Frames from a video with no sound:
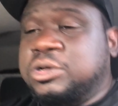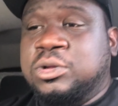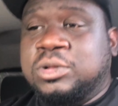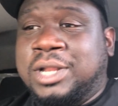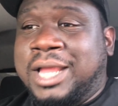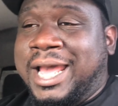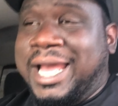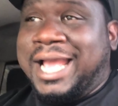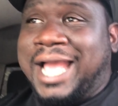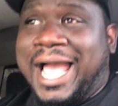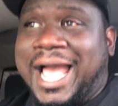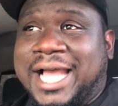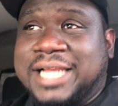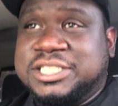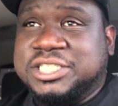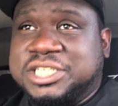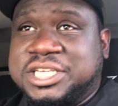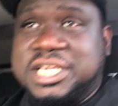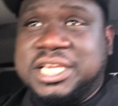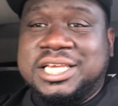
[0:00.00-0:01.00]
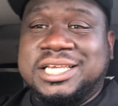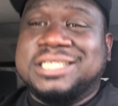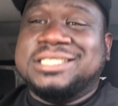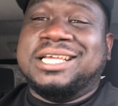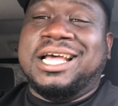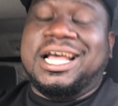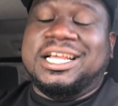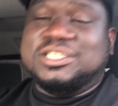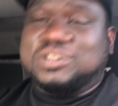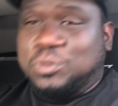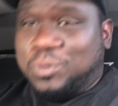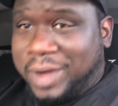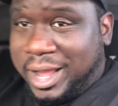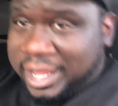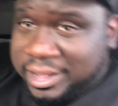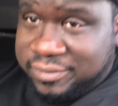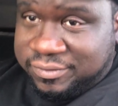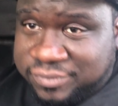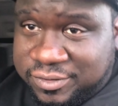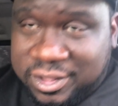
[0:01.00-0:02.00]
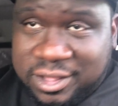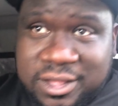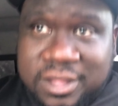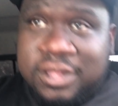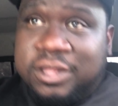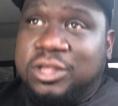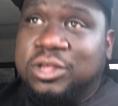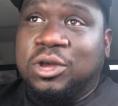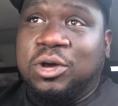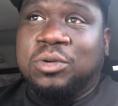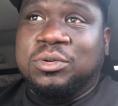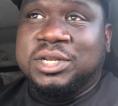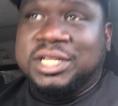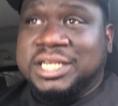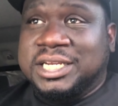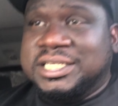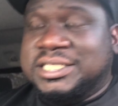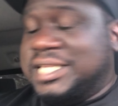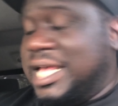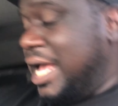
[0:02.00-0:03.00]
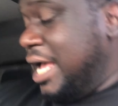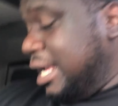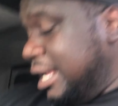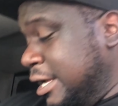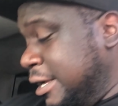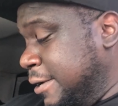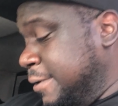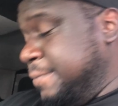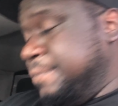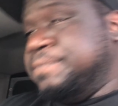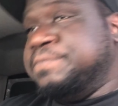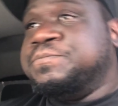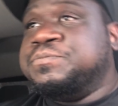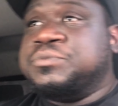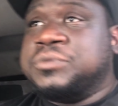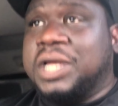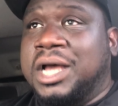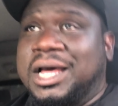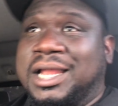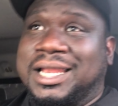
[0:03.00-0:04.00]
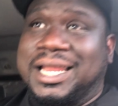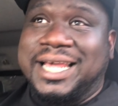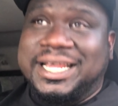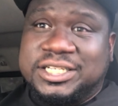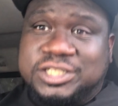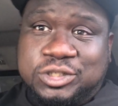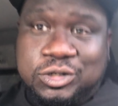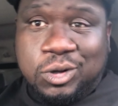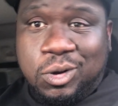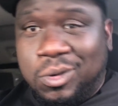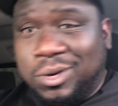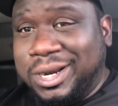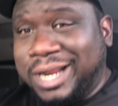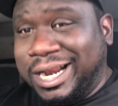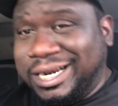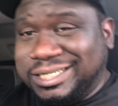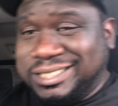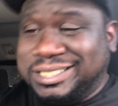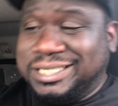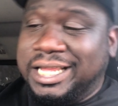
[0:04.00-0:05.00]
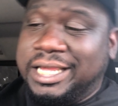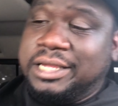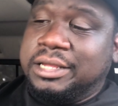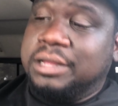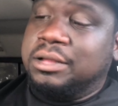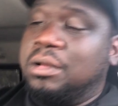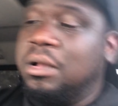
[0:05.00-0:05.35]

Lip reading: like hide your kids, hide your wife. You don't need a tag unless you're going out of state.